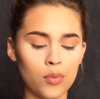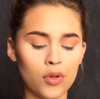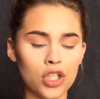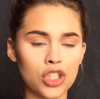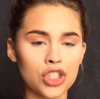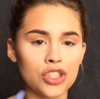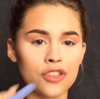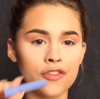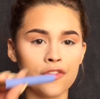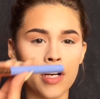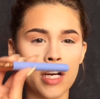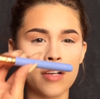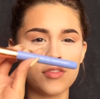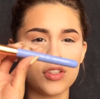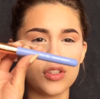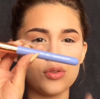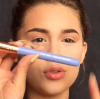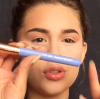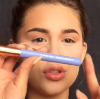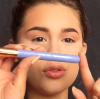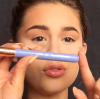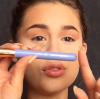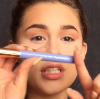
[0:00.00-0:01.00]
Brush
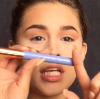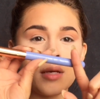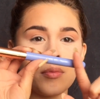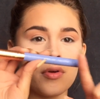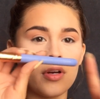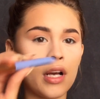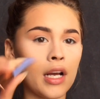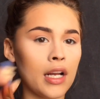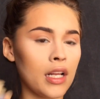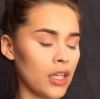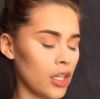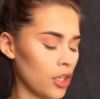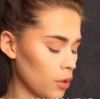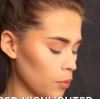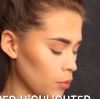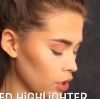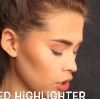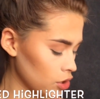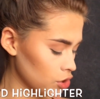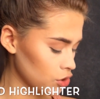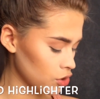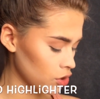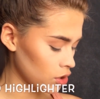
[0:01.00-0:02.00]
522 taper highlighter
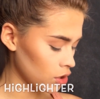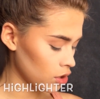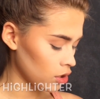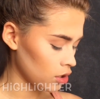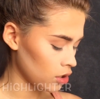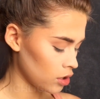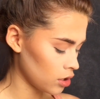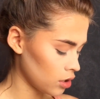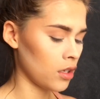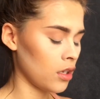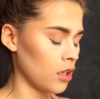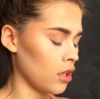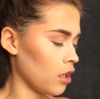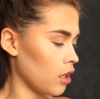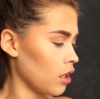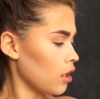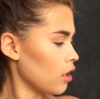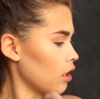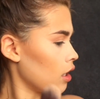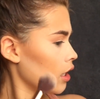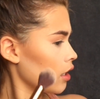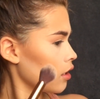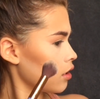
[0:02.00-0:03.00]
brush
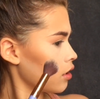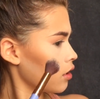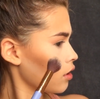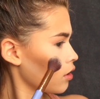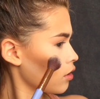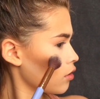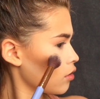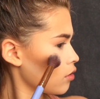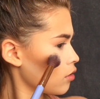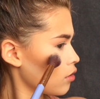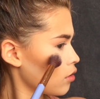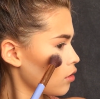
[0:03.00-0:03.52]
and highlight.